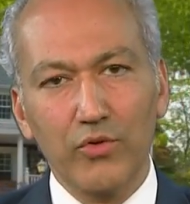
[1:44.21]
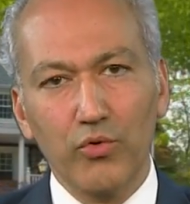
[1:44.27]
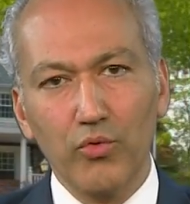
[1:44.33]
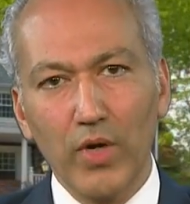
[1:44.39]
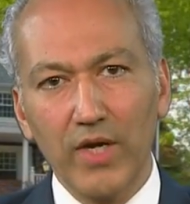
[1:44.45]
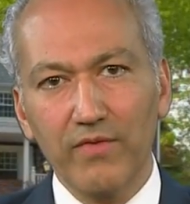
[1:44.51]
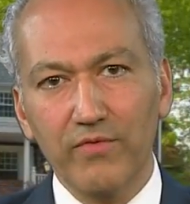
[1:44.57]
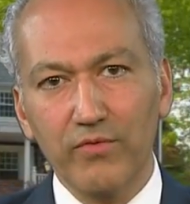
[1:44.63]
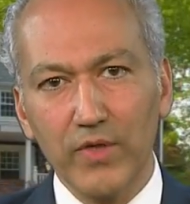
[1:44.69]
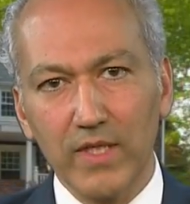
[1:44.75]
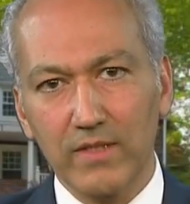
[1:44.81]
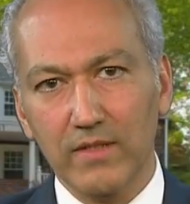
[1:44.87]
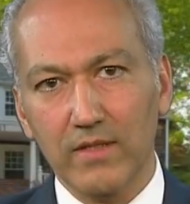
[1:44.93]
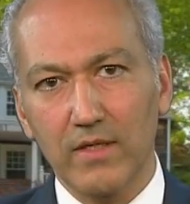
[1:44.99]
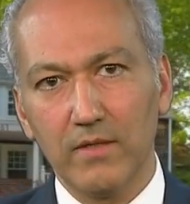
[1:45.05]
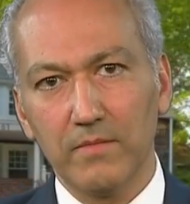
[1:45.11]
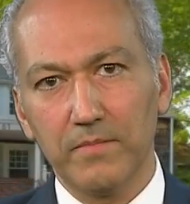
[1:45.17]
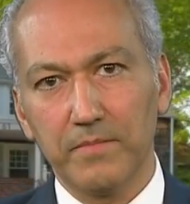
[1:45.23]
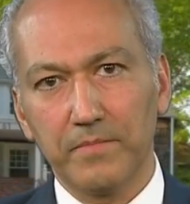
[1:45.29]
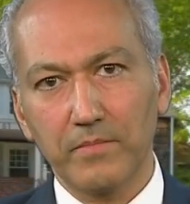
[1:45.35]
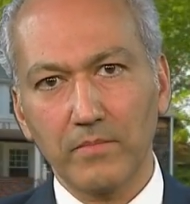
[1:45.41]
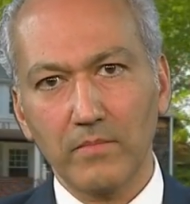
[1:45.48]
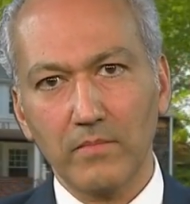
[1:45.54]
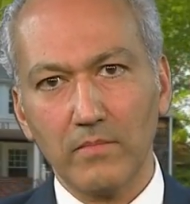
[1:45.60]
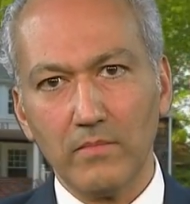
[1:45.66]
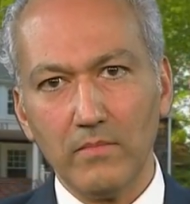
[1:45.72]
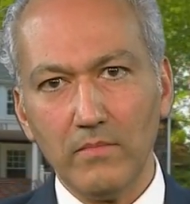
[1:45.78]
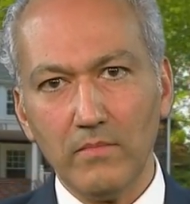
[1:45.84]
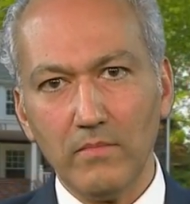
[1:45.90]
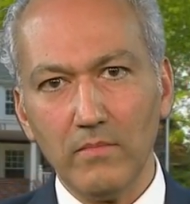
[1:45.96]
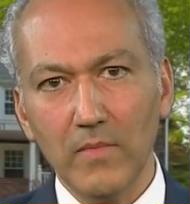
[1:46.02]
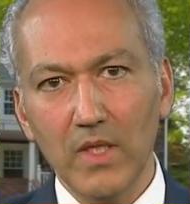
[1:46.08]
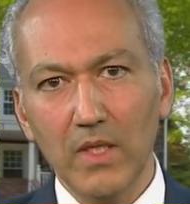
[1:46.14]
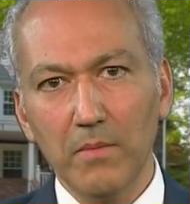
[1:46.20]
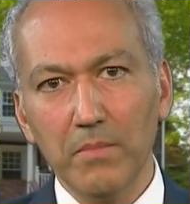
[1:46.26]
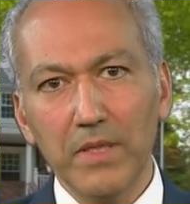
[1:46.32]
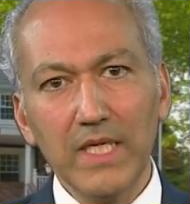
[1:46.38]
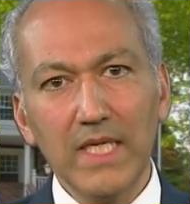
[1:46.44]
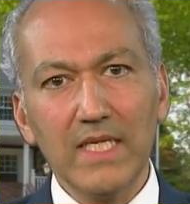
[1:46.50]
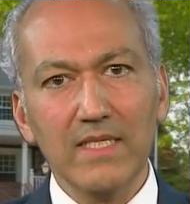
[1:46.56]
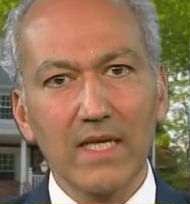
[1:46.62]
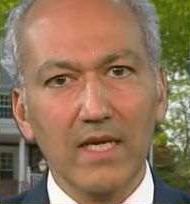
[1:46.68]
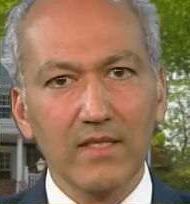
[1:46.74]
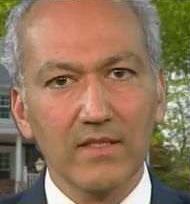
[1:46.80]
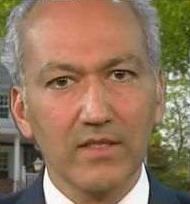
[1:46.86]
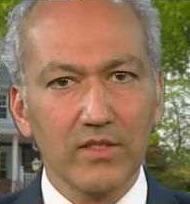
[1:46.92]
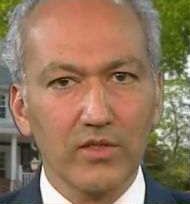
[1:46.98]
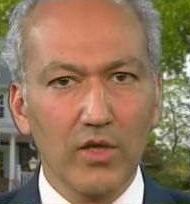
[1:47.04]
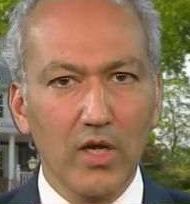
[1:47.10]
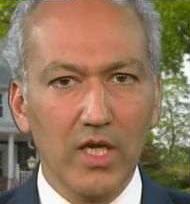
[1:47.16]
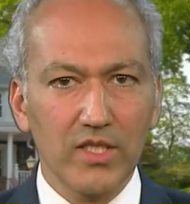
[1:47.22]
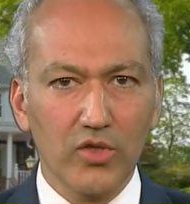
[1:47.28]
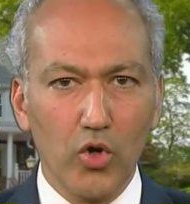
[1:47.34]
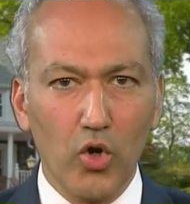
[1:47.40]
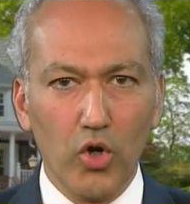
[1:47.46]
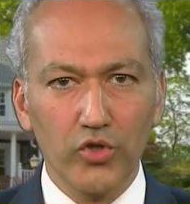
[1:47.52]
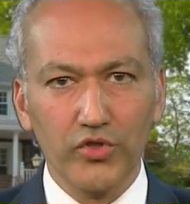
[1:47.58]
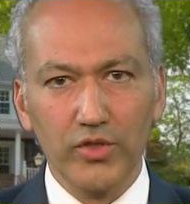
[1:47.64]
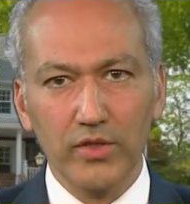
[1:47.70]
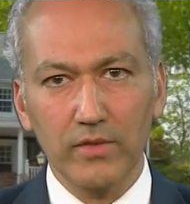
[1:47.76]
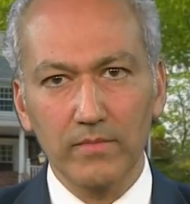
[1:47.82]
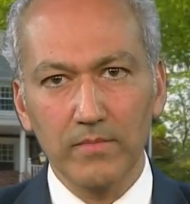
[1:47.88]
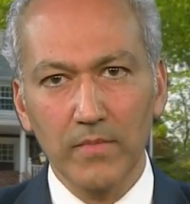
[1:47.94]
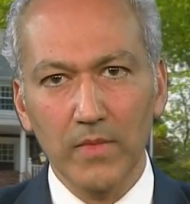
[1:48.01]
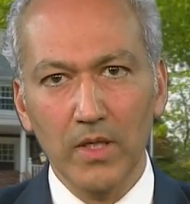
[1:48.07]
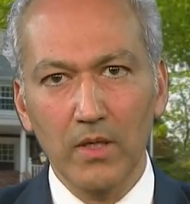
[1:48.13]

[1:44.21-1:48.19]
at grave risk. Please exercise caution.